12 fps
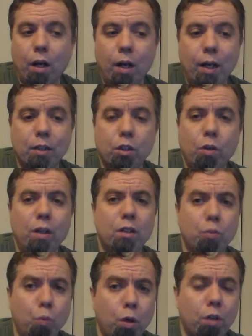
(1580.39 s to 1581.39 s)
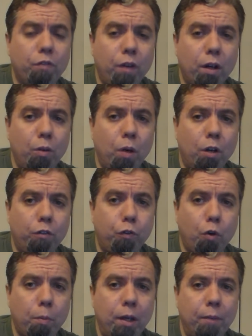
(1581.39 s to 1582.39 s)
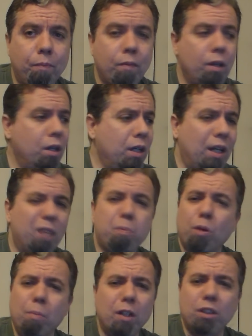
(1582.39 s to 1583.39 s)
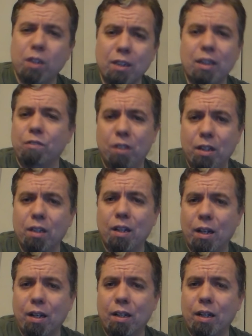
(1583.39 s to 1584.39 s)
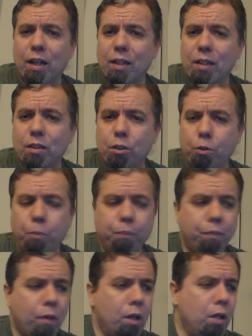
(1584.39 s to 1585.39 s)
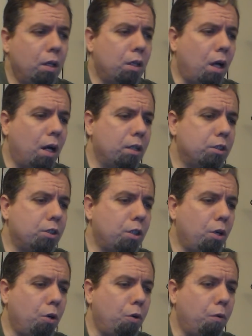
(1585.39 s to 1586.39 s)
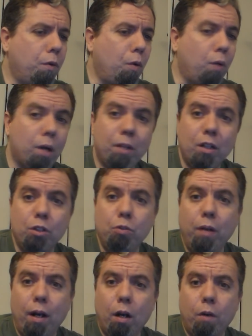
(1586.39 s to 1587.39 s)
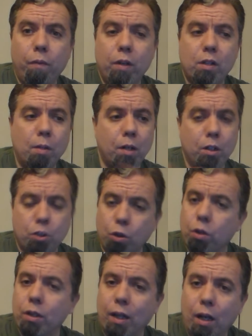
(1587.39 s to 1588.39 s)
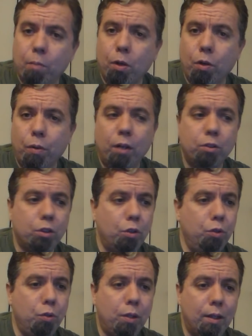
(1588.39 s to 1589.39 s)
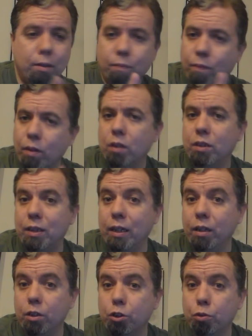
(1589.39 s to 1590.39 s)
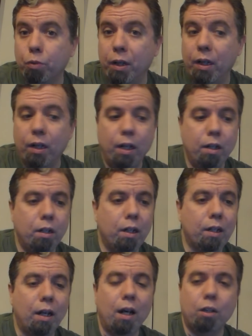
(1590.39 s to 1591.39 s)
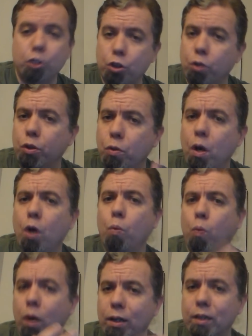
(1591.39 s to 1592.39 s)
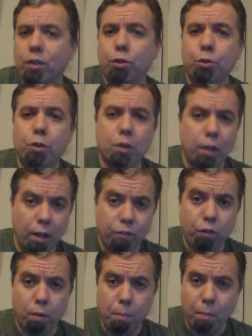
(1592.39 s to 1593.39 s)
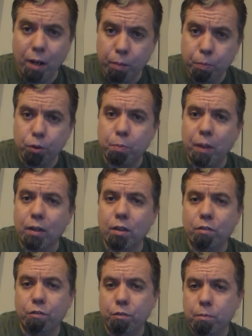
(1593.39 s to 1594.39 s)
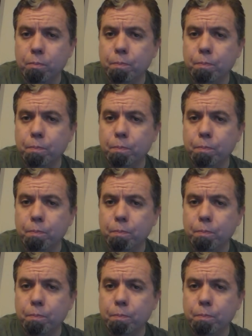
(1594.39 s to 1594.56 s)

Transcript: And so it's worked very well for me. It pretty much does everything that I need to do. So what I'm going to do now is I'm going to turn the camera around so you can see the screen, and I'll show you what this looks like from my perspective.